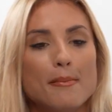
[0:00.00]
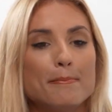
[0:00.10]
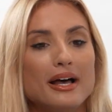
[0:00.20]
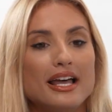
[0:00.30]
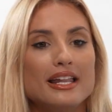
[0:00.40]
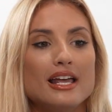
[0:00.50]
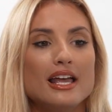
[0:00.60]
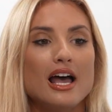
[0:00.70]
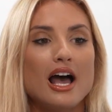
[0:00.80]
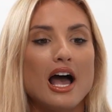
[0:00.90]
But
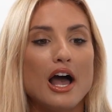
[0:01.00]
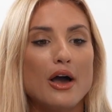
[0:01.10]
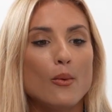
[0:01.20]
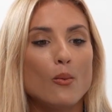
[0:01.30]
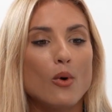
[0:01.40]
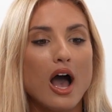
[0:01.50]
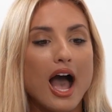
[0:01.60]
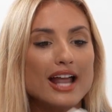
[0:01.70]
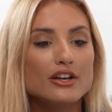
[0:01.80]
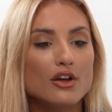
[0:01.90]

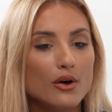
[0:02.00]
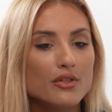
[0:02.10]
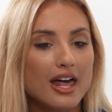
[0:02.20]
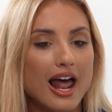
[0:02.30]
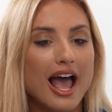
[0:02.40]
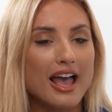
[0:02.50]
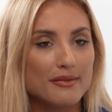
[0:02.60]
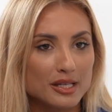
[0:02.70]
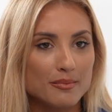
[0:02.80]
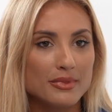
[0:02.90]
I know that I have
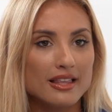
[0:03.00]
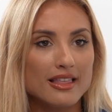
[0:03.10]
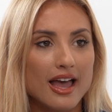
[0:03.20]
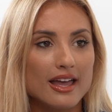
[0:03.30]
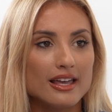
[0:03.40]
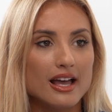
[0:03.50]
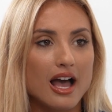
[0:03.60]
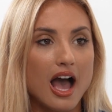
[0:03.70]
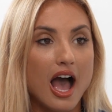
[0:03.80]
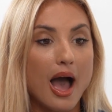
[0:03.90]
something that
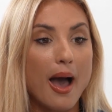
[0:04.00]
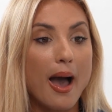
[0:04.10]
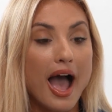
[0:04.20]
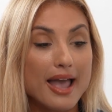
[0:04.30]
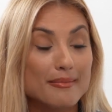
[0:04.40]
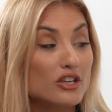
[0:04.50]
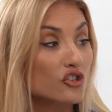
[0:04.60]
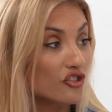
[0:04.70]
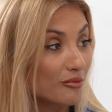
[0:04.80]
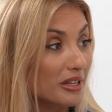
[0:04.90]
I'm
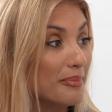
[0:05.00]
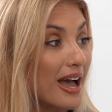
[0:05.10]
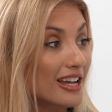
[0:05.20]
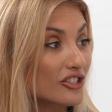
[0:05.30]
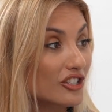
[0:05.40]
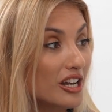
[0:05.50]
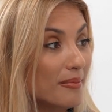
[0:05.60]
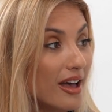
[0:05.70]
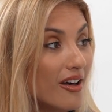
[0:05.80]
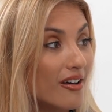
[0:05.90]
extremely passionate
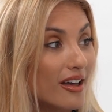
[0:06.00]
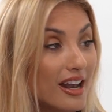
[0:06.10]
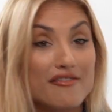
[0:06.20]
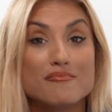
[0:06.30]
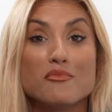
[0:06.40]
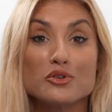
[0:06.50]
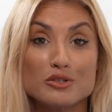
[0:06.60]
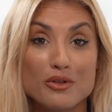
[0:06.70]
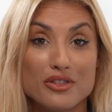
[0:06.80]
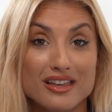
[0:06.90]
about, and I have
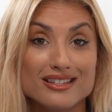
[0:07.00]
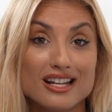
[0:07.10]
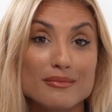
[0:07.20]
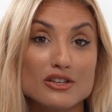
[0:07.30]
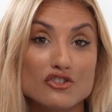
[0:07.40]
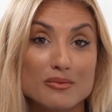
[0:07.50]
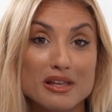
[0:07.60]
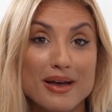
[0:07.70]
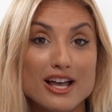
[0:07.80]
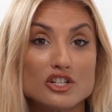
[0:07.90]
multiple things that I'm extremely
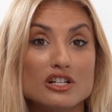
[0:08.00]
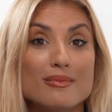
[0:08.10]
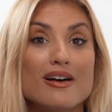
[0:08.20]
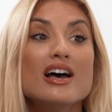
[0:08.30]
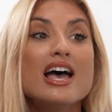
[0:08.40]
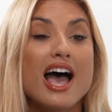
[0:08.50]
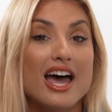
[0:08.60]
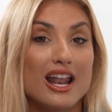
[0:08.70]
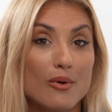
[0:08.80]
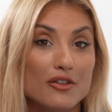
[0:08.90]
passionate about,
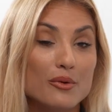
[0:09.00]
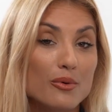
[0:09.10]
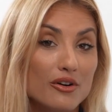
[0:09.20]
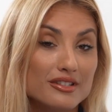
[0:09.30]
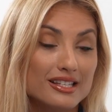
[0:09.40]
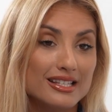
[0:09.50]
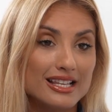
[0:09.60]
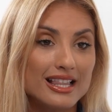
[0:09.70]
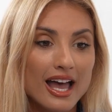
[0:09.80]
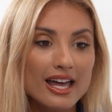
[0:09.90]
and I want the world to see
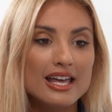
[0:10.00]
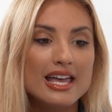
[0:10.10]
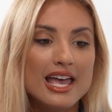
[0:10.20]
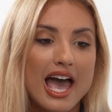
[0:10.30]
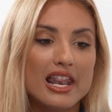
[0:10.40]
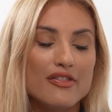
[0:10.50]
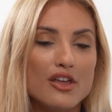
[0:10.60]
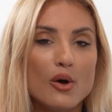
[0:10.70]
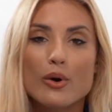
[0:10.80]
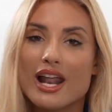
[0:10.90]
that. And I
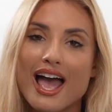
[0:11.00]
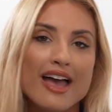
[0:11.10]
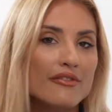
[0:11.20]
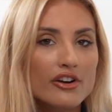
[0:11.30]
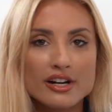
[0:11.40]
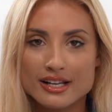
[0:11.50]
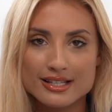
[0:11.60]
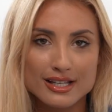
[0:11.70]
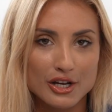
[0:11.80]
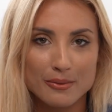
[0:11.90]
think whatever it is
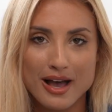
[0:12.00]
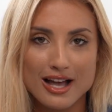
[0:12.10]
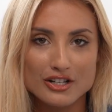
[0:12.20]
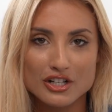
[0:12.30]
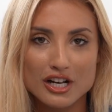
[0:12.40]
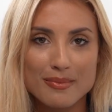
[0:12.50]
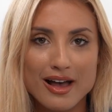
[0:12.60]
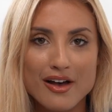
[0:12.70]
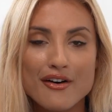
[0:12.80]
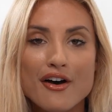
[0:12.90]
that you're passionate
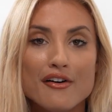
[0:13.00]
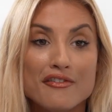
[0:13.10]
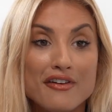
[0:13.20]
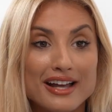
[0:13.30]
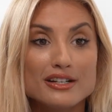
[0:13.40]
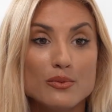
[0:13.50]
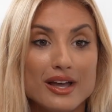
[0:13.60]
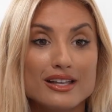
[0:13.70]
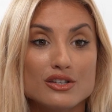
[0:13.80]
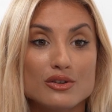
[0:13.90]
about, find a
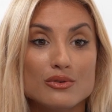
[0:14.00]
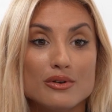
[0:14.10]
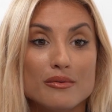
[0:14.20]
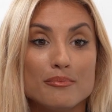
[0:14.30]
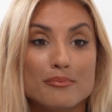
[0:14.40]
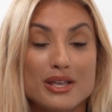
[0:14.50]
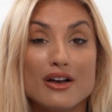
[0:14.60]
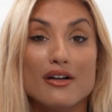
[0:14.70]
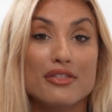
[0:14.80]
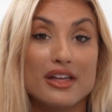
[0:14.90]
way to be
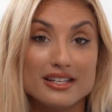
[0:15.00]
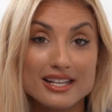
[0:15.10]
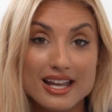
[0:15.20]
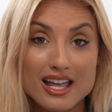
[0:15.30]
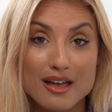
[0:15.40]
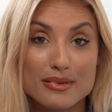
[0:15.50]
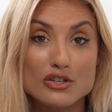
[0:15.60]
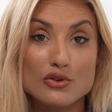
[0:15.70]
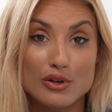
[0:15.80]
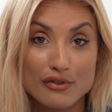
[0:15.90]
authentic and be
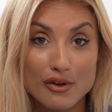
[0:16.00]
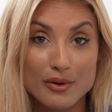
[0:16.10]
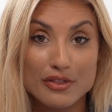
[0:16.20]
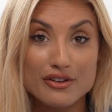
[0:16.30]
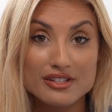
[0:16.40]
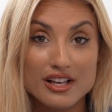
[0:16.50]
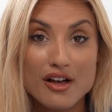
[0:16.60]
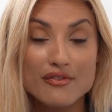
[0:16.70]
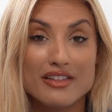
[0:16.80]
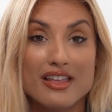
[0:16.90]
truthful with
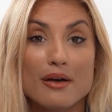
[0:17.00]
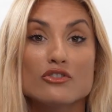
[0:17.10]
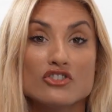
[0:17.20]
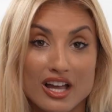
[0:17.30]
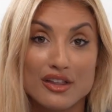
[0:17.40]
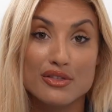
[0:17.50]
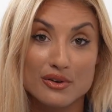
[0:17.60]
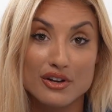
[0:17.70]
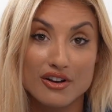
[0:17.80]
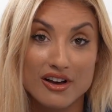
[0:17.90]
yourself, and that will shine
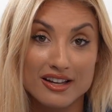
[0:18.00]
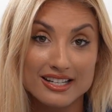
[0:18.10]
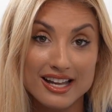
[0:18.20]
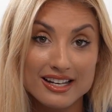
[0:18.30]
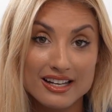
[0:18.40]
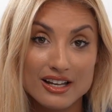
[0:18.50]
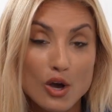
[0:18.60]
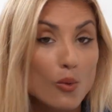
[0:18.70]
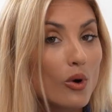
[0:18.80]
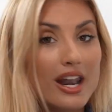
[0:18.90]
through your content,
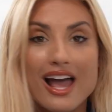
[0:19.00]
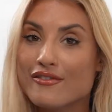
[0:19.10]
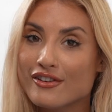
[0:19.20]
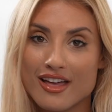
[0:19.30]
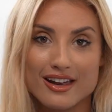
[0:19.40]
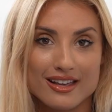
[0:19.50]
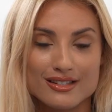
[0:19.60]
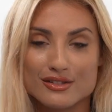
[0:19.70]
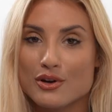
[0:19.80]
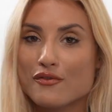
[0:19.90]
whatever that is.
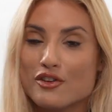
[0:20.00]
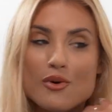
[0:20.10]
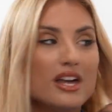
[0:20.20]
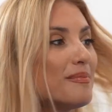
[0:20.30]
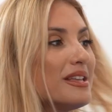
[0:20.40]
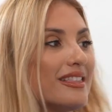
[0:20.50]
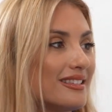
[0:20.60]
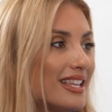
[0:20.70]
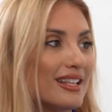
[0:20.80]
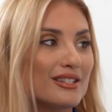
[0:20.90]
So if you want to be this
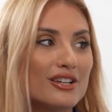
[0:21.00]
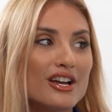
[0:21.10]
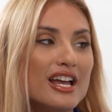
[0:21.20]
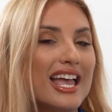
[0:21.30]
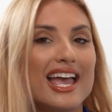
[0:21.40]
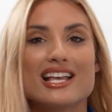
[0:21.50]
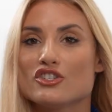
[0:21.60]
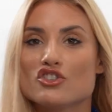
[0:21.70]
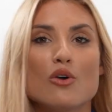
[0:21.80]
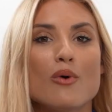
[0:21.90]
dancer,
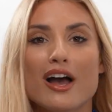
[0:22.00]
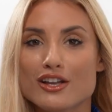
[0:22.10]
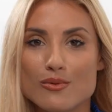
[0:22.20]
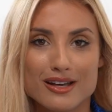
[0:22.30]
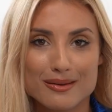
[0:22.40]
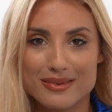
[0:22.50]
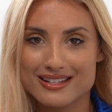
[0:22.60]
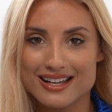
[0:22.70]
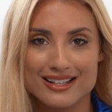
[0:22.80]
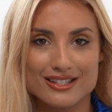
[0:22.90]
show why you want to be a
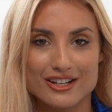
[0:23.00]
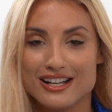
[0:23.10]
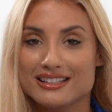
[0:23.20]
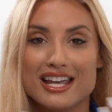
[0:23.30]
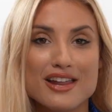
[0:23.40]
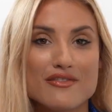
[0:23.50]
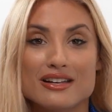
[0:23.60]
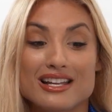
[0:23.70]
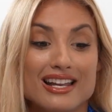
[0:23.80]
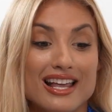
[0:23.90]
dancer, and
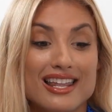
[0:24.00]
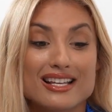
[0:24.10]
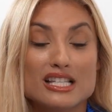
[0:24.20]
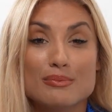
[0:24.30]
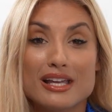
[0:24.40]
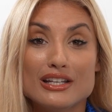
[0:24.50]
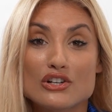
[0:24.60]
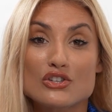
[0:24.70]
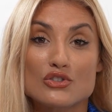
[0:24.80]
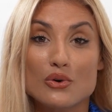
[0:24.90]
and explain
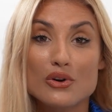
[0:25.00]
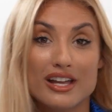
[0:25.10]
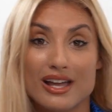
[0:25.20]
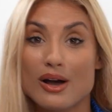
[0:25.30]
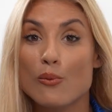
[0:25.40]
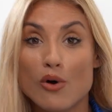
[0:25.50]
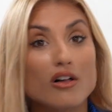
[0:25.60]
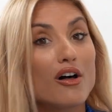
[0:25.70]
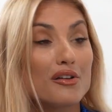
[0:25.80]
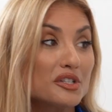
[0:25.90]
your story while
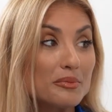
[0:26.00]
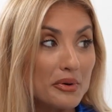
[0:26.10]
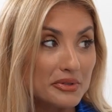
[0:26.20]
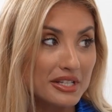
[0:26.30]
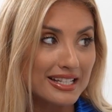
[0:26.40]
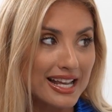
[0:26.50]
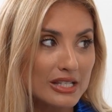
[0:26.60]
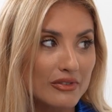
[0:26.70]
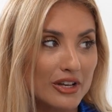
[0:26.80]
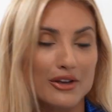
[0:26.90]
also posting
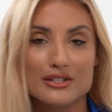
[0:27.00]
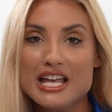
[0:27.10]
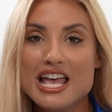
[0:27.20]
dance videos.